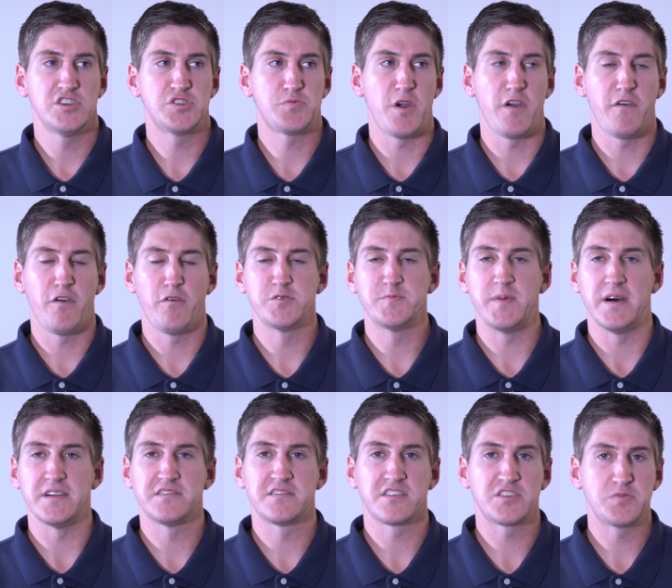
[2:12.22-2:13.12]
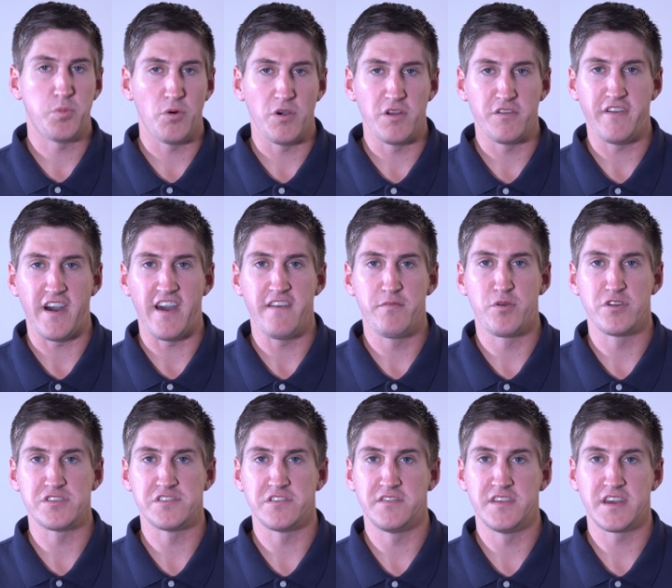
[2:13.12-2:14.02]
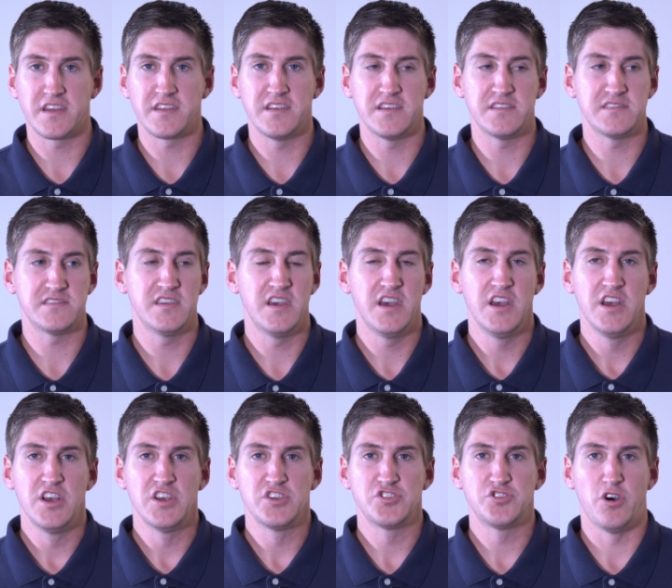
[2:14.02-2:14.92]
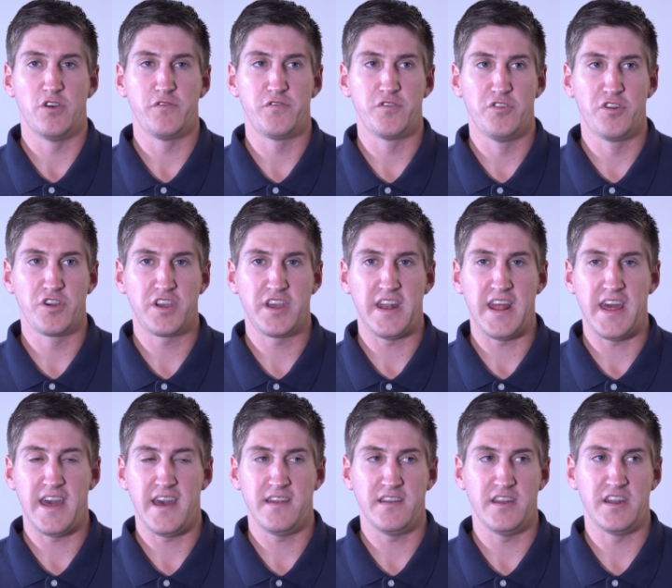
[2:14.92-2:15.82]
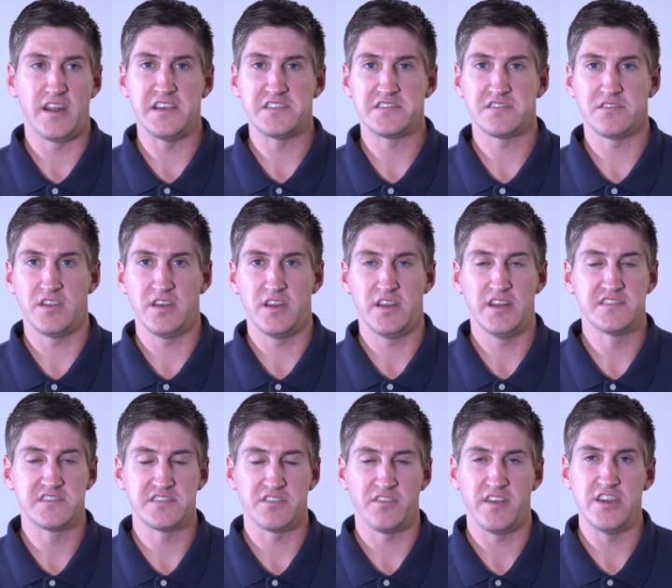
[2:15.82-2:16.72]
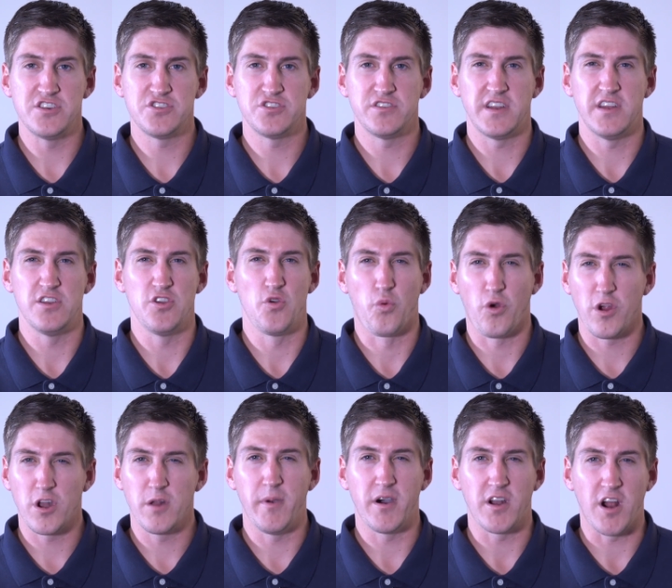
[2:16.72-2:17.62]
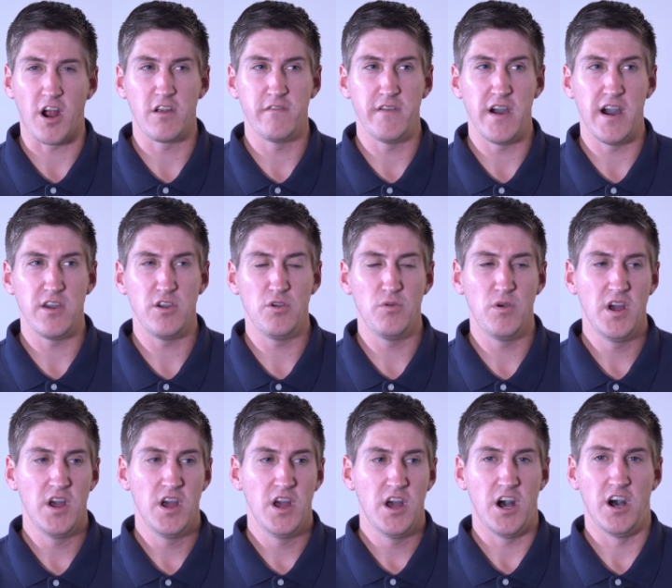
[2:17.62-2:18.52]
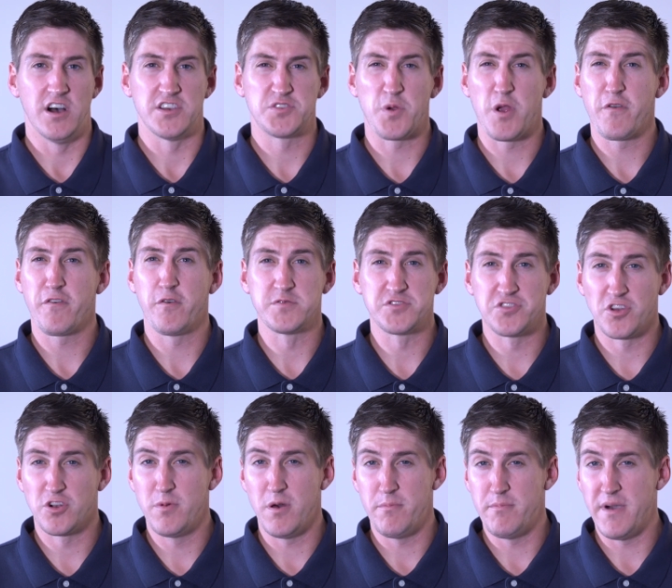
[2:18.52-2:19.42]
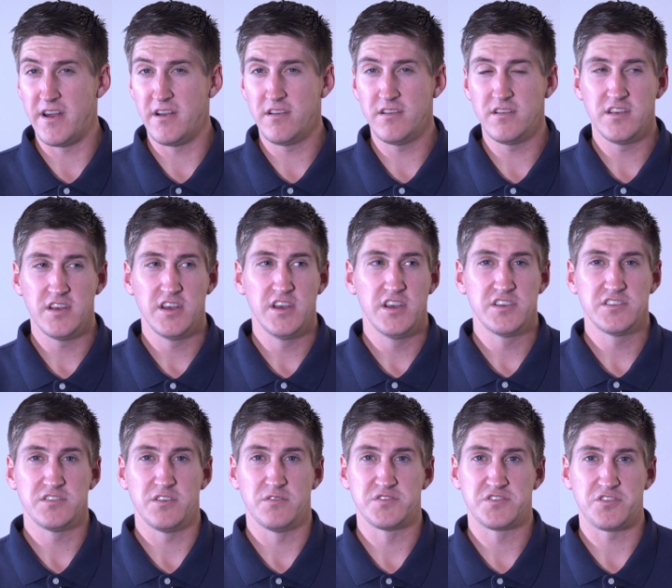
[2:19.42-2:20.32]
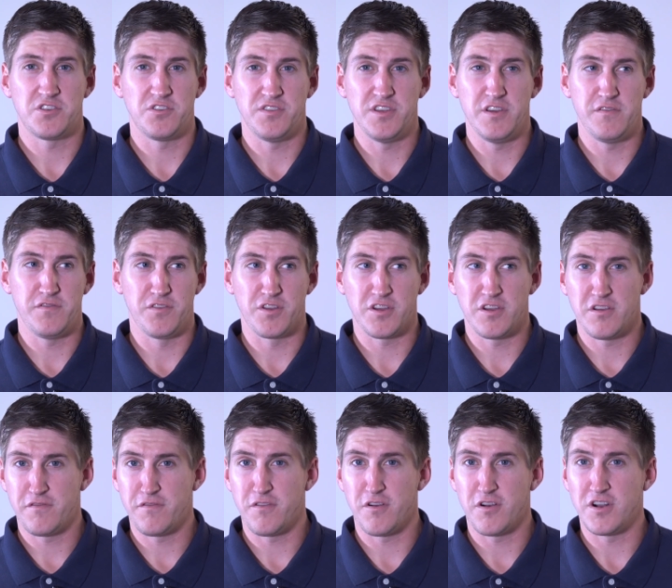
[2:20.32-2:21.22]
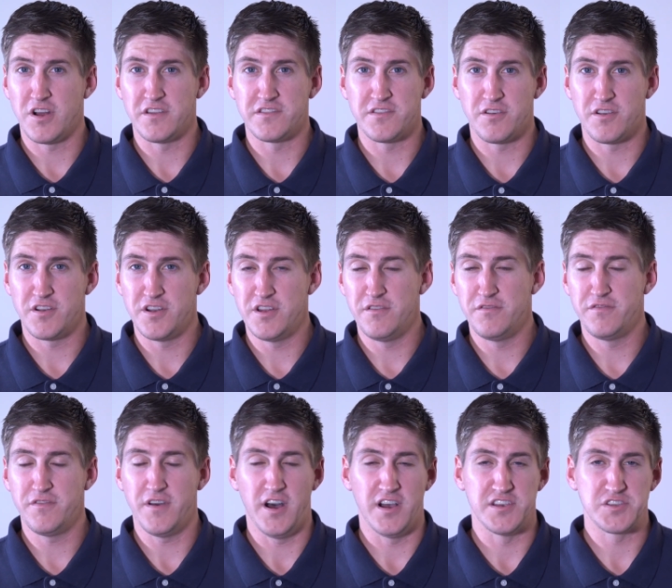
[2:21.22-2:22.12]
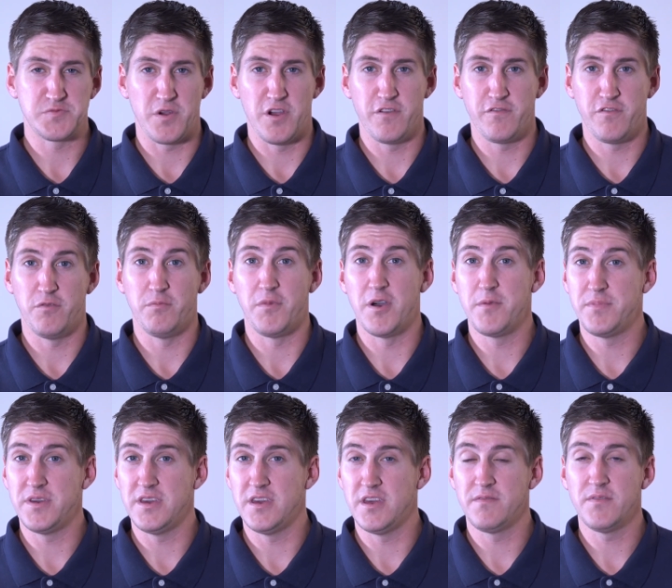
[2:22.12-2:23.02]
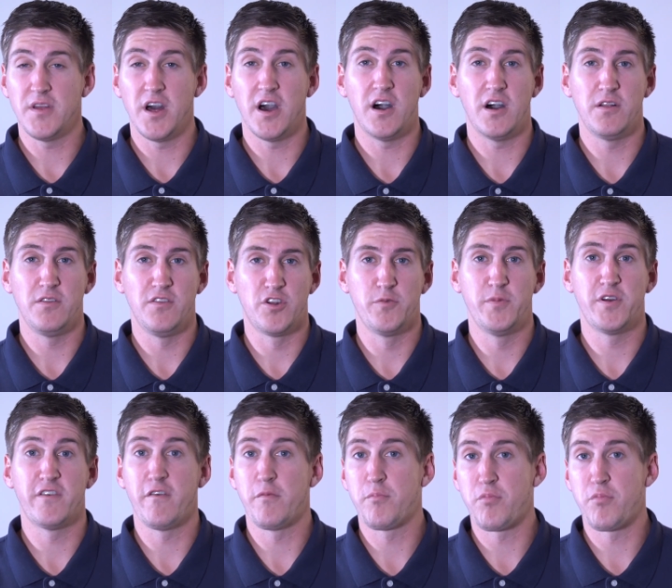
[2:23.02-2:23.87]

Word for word: Spray foam is about 6.5 per inch of thickness. So if you're looking at an insulation and you're worried about R value, uh, spray foam is a little bit better. So certainly if you're looking for an alternative, uh, spray foam might be a little bit of a